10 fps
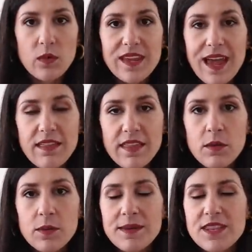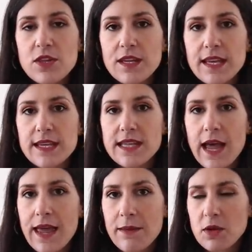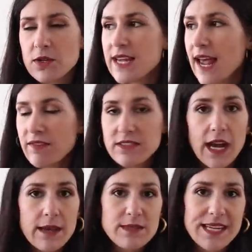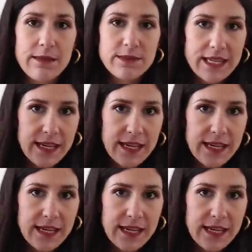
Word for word: Oh the other thing I want to mention is I am going to have timestamps